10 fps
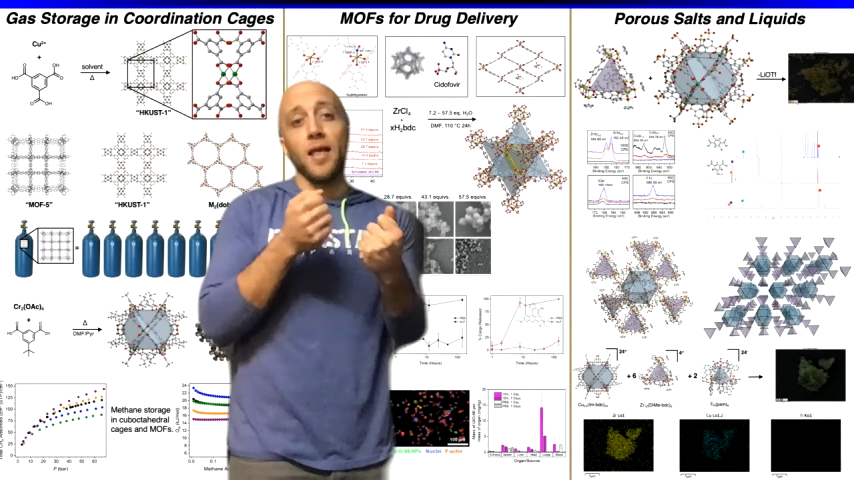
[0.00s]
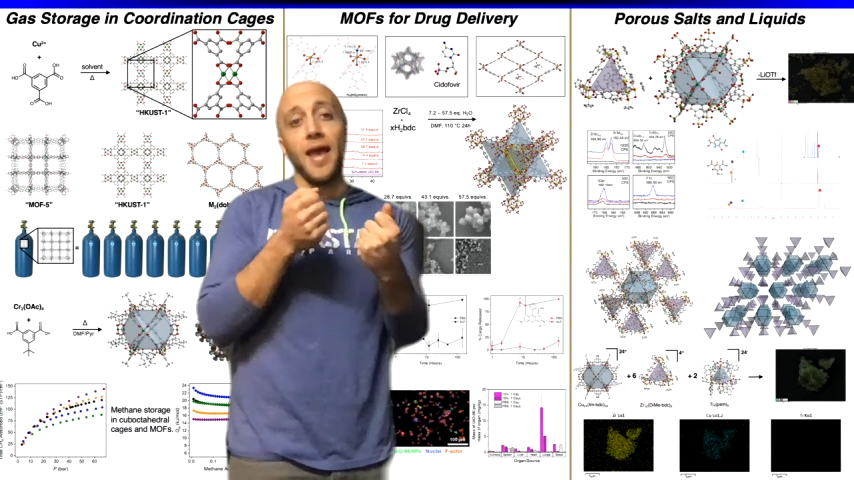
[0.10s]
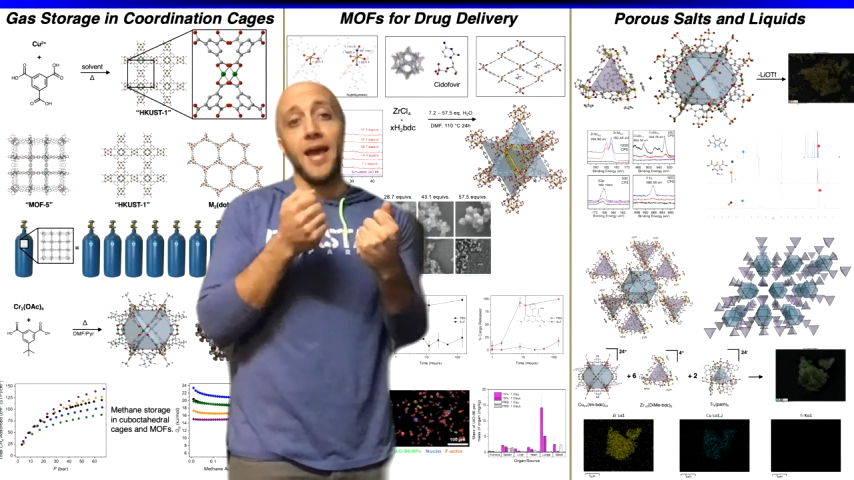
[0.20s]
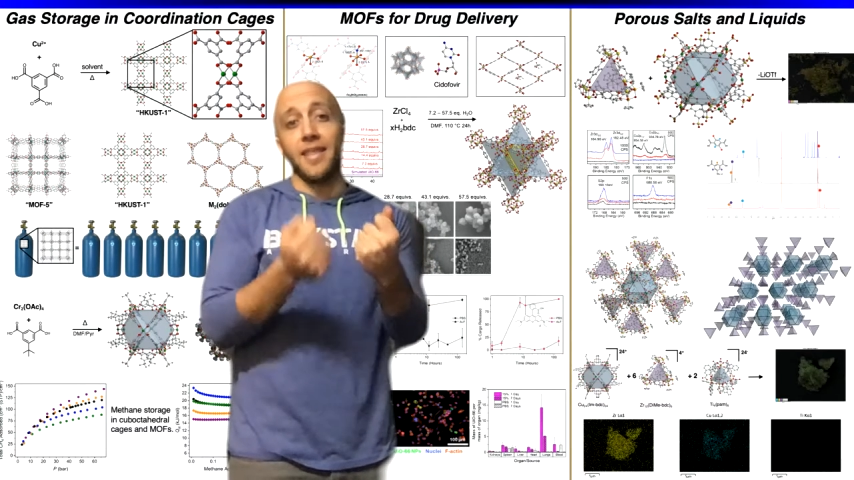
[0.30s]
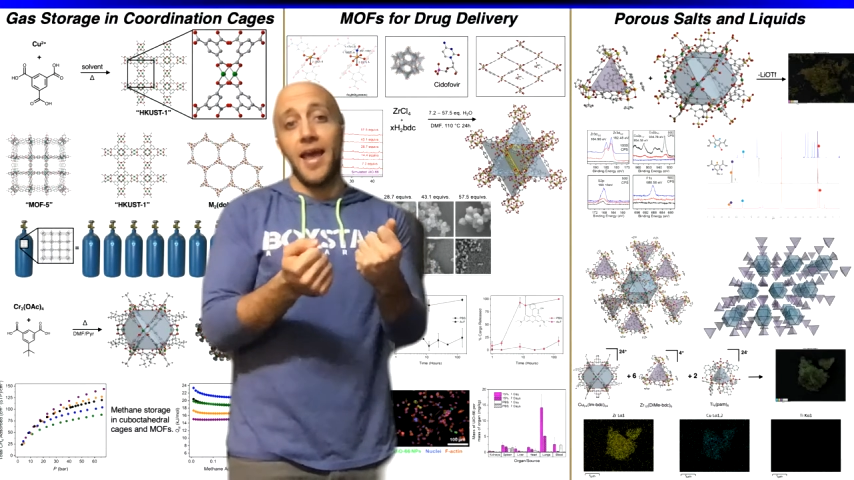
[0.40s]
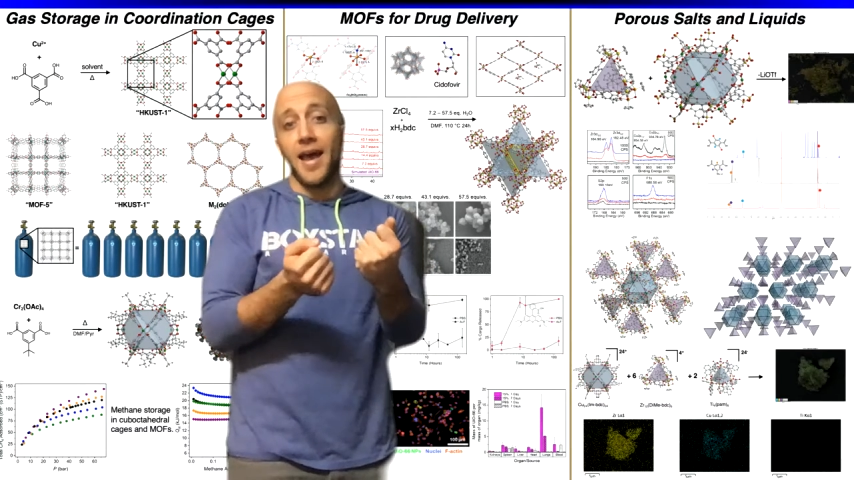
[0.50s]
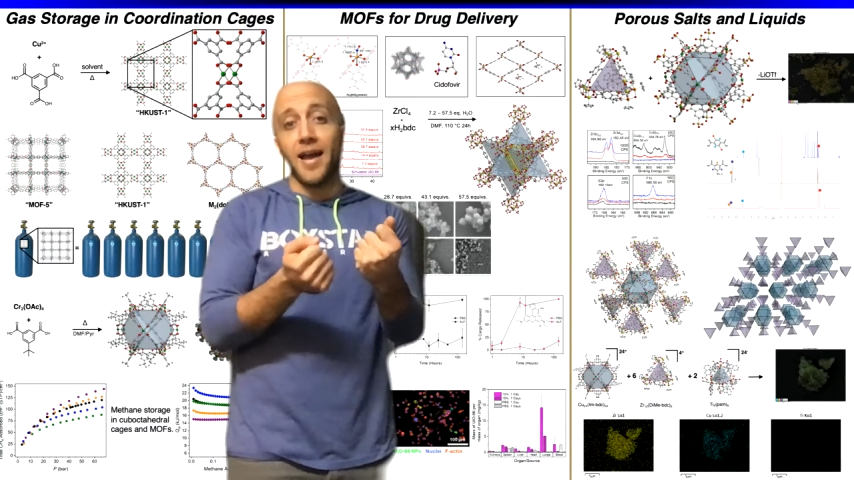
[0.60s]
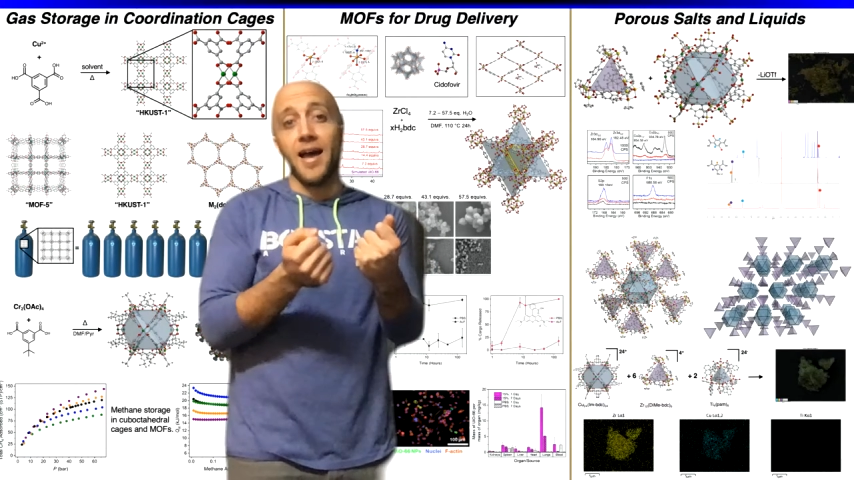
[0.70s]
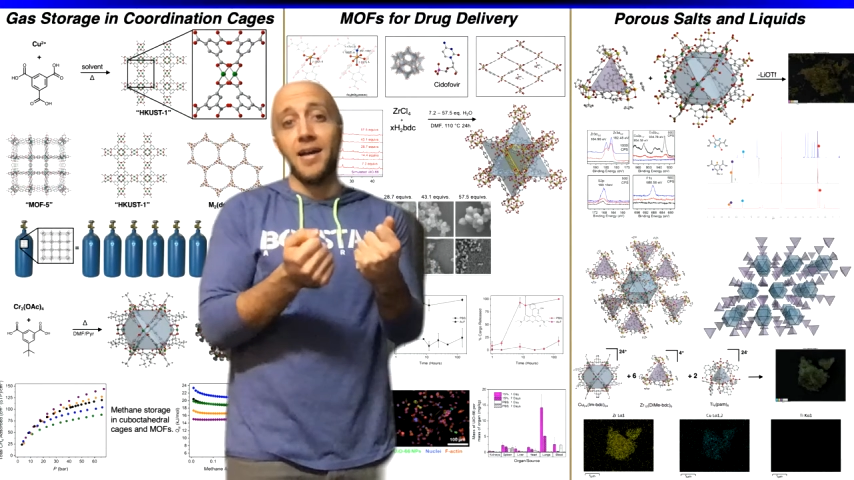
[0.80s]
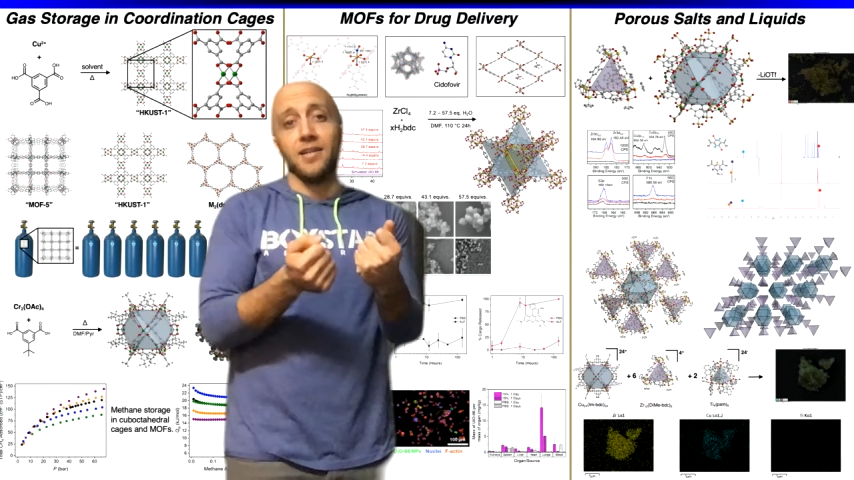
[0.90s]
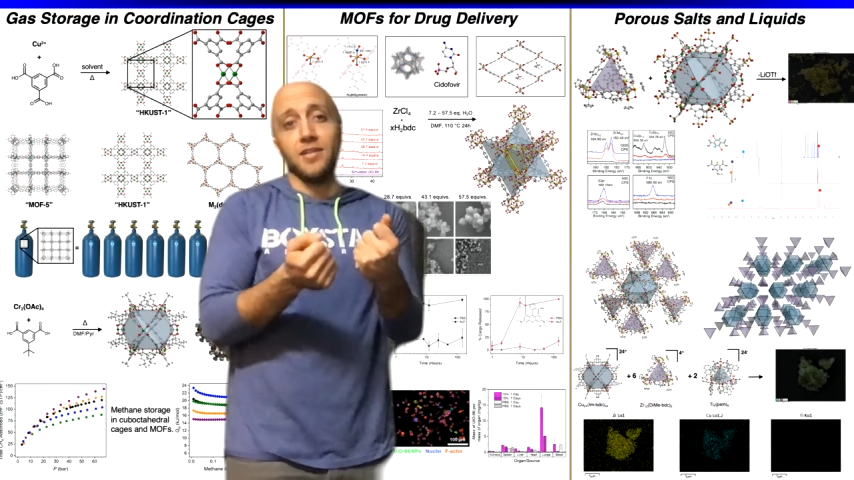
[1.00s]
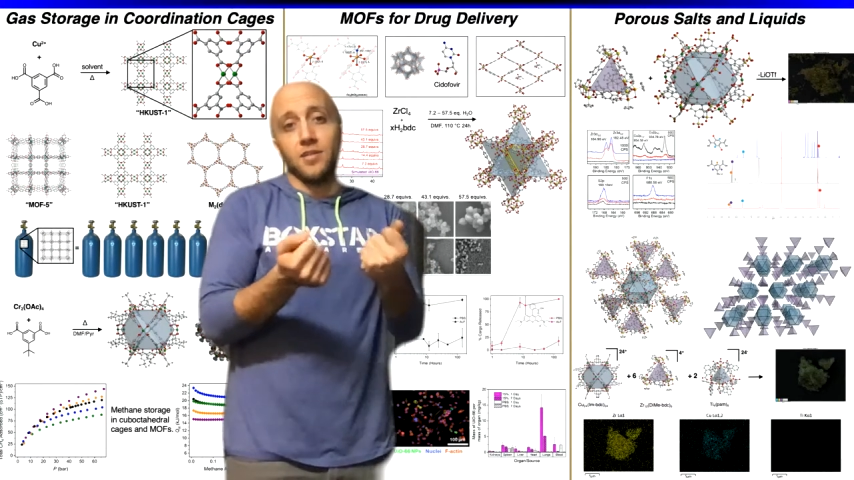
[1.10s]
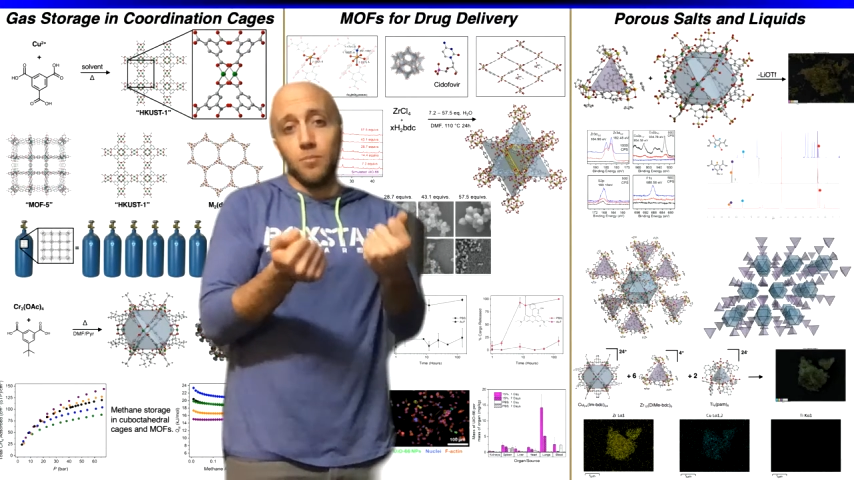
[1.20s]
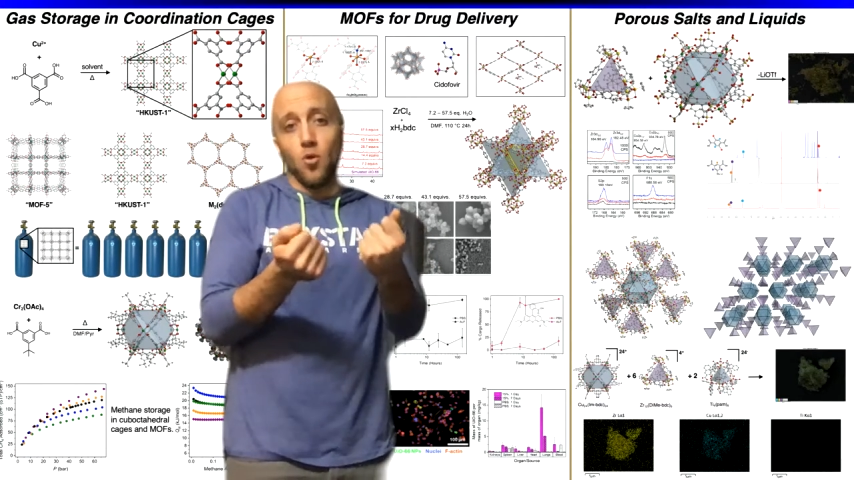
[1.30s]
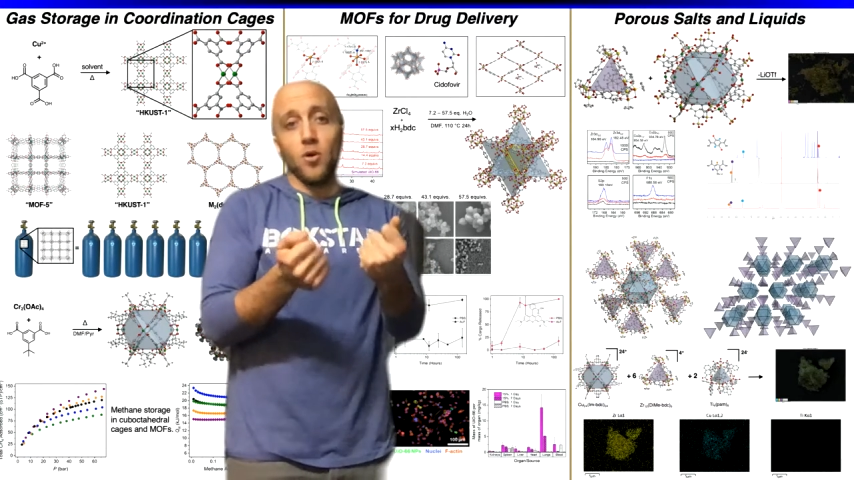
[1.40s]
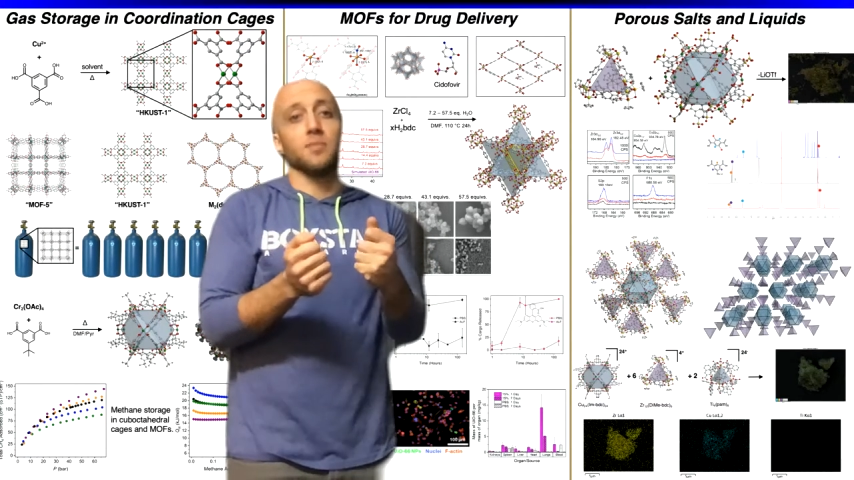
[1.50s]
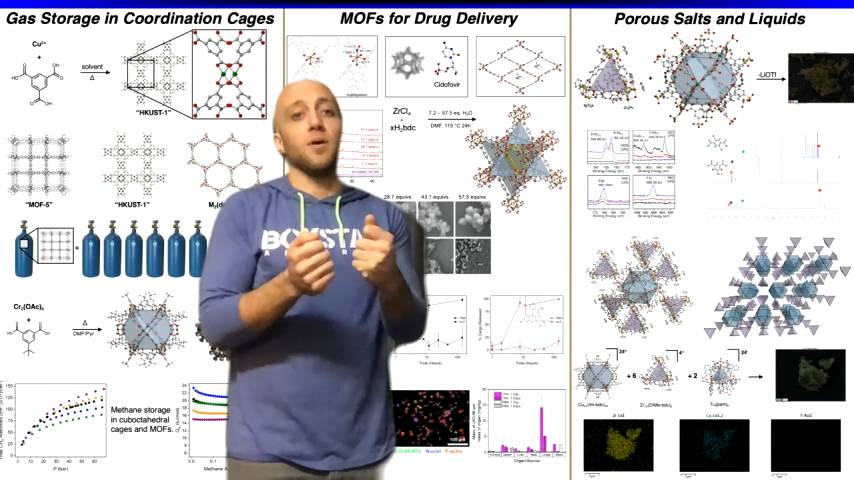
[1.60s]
and the anion is a porous